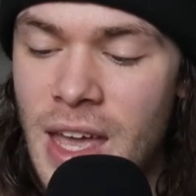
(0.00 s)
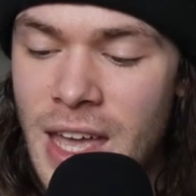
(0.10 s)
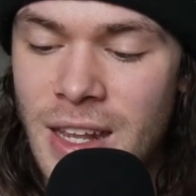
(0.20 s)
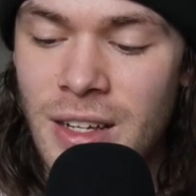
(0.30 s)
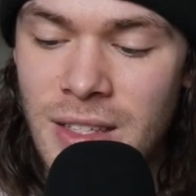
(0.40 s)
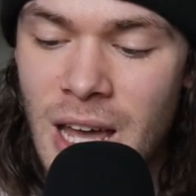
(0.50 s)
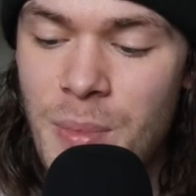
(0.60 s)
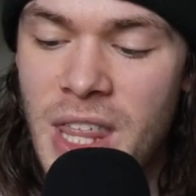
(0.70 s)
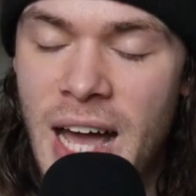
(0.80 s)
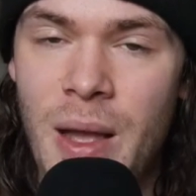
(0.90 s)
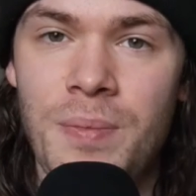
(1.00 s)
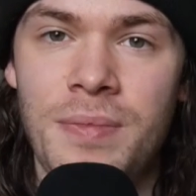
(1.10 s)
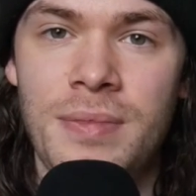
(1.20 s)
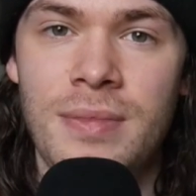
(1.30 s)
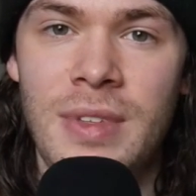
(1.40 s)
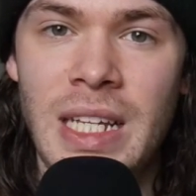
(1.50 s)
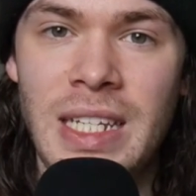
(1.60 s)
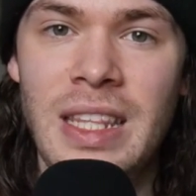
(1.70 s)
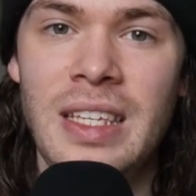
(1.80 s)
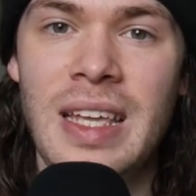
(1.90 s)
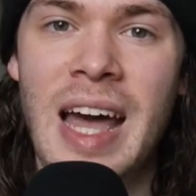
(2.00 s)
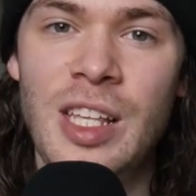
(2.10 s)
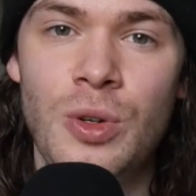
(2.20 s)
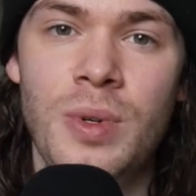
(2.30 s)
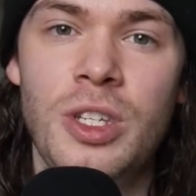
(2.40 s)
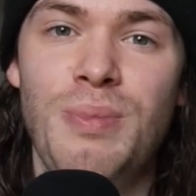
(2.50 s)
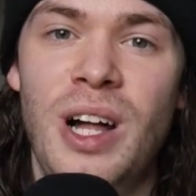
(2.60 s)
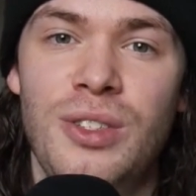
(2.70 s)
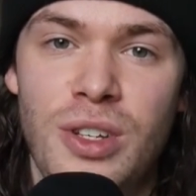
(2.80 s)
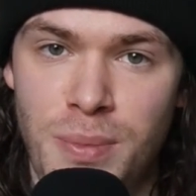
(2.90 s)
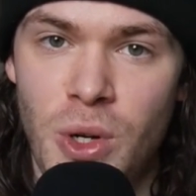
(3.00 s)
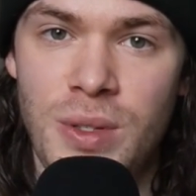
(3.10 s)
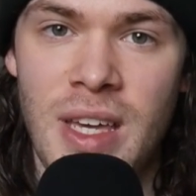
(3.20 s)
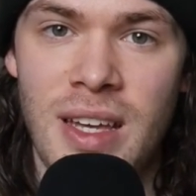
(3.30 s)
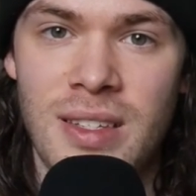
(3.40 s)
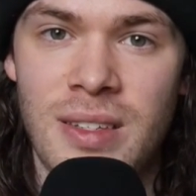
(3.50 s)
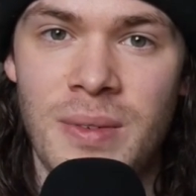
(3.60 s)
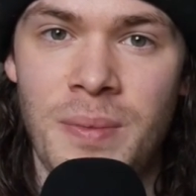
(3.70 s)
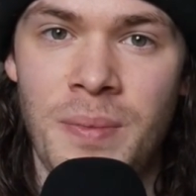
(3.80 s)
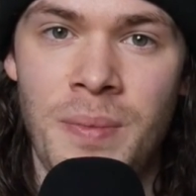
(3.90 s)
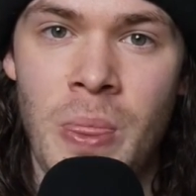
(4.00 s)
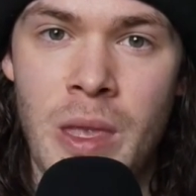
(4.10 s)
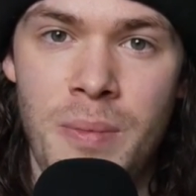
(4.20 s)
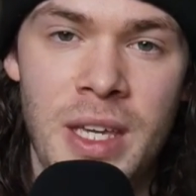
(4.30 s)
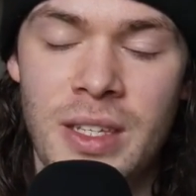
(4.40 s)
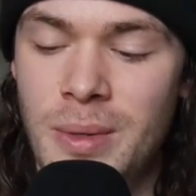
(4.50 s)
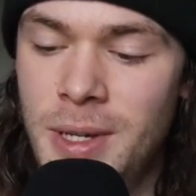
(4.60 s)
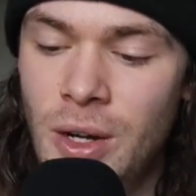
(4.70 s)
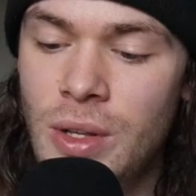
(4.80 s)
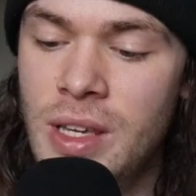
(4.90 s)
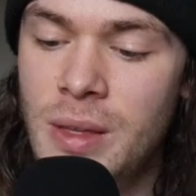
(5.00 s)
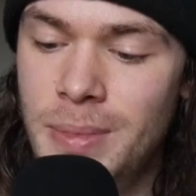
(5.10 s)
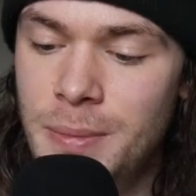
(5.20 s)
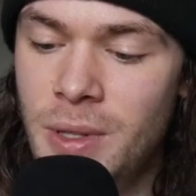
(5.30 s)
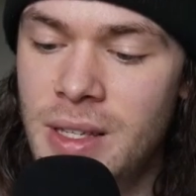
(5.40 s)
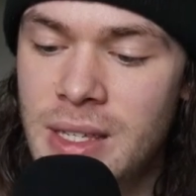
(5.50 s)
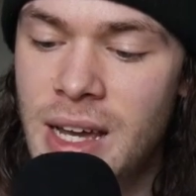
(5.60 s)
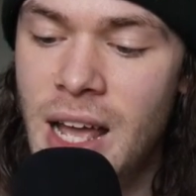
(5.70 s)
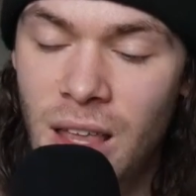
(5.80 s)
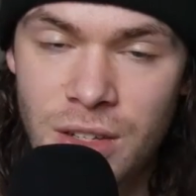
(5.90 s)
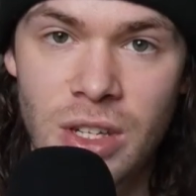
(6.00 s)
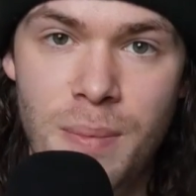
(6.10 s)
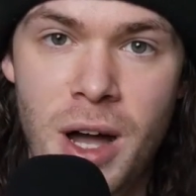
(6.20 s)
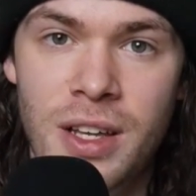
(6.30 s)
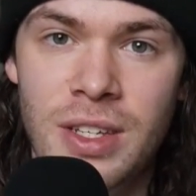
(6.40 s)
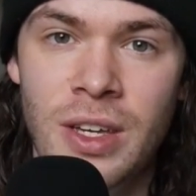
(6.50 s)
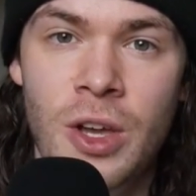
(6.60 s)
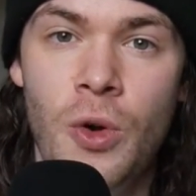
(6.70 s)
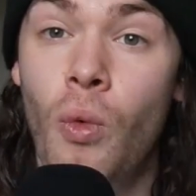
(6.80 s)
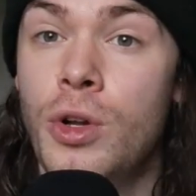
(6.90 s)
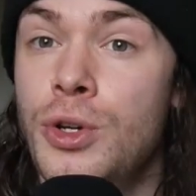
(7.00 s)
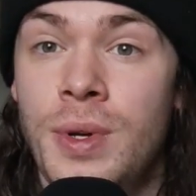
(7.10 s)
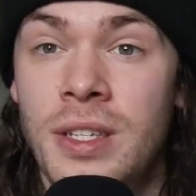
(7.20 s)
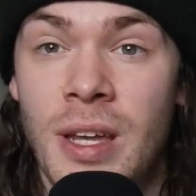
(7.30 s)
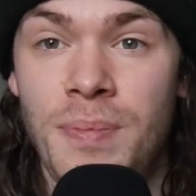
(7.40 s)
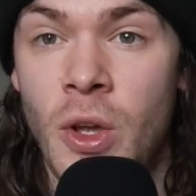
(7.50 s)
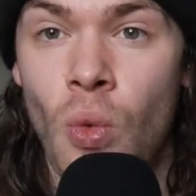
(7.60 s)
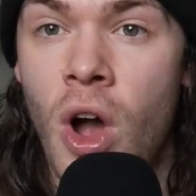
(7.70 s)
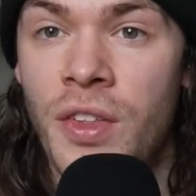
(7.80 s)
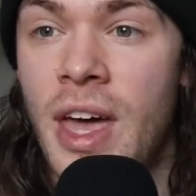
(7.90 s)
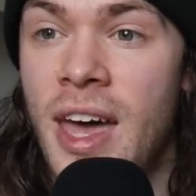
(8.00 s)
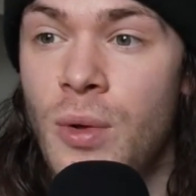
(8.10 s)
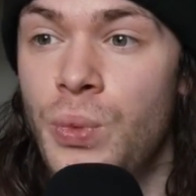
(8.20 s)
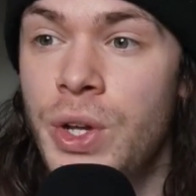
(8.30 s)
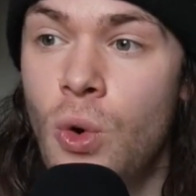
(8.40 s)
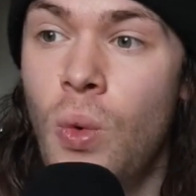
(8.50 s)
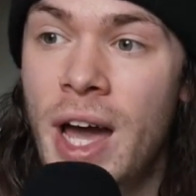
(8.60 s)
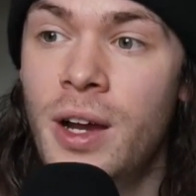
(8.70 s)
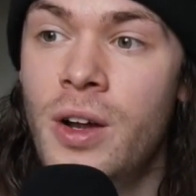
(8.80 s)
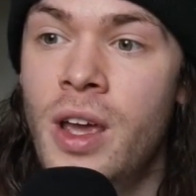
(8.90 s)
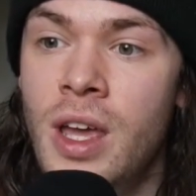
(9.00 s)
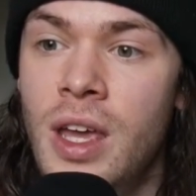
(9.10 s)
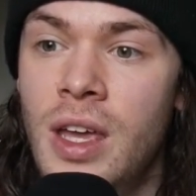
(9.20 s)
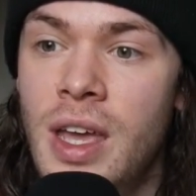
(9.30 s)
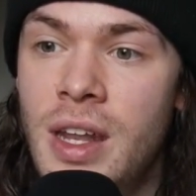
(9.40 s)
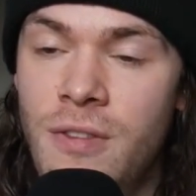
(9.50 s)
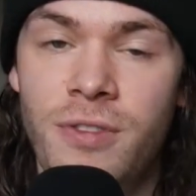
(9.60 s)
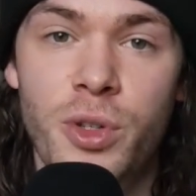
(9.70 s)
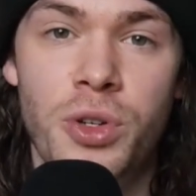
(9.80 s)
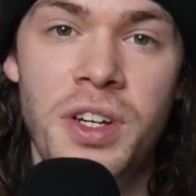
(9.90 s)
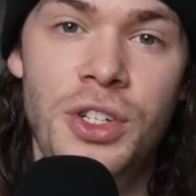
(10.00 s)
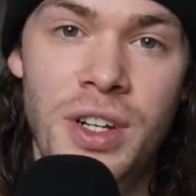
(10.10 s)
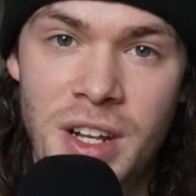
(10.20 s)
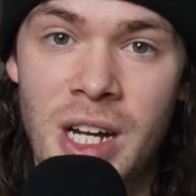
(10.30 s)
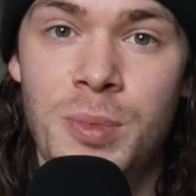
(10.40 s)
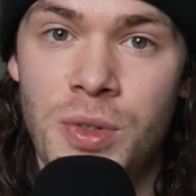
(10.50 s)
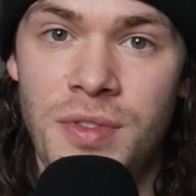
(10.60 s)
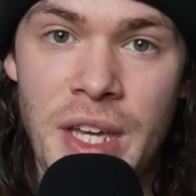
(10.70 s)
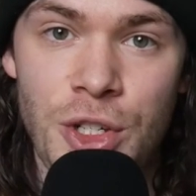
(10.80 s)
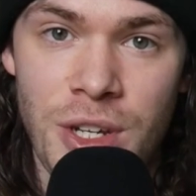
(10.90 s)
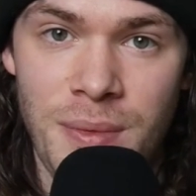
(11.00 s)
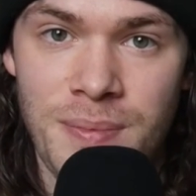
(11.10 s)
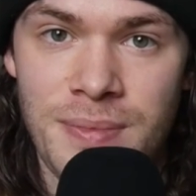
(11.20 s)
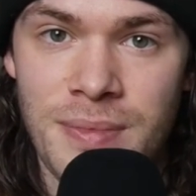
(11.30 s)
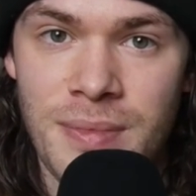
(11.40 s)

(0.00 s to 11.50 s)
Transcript: And on top of that, they did this as a response to protests, because apparently the people inside Al-Aqsa Mosque were doing something wrong that had required an infiltration and observation,